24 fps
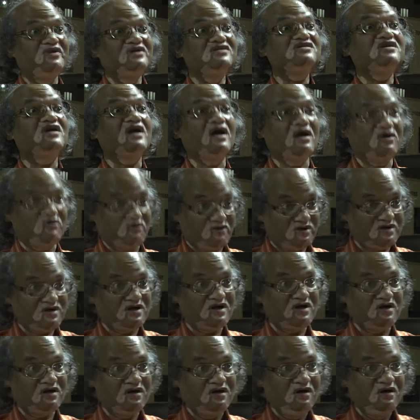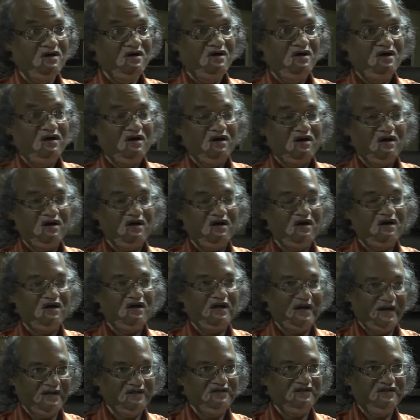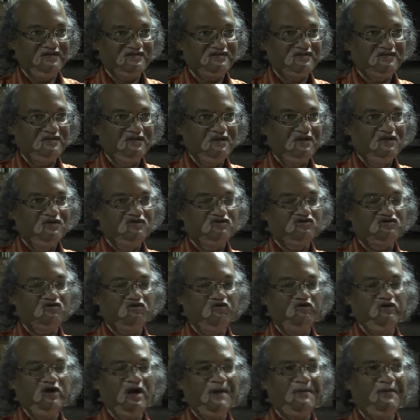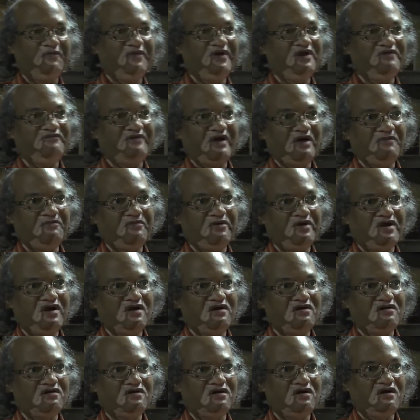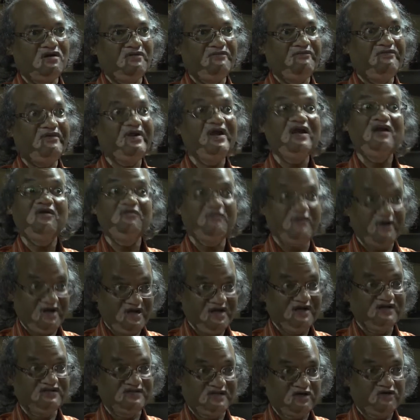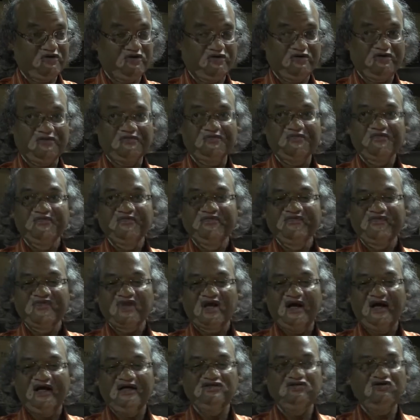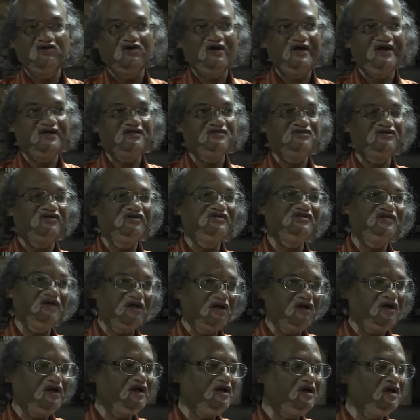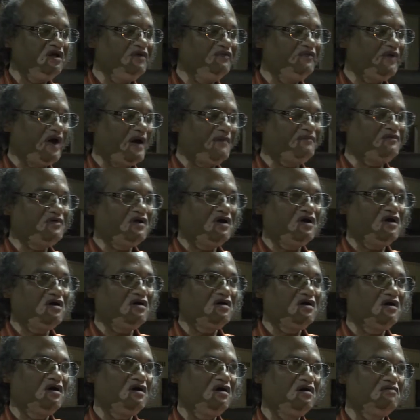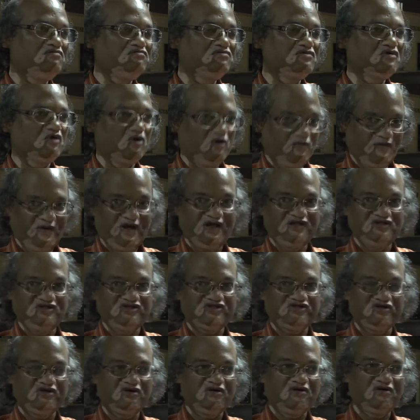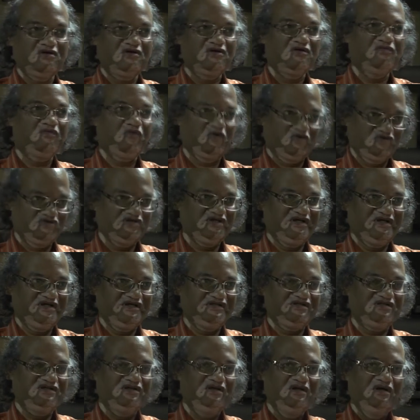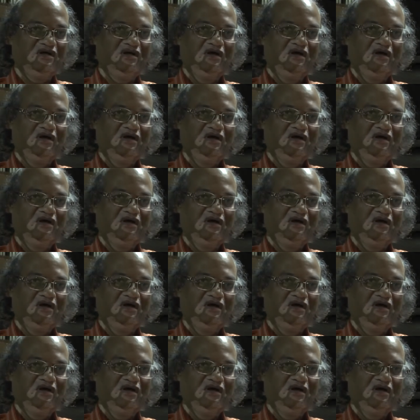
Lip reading: district headquarters, like this. So, we have a very vibrant print media sector. As well as recently, after globalization process,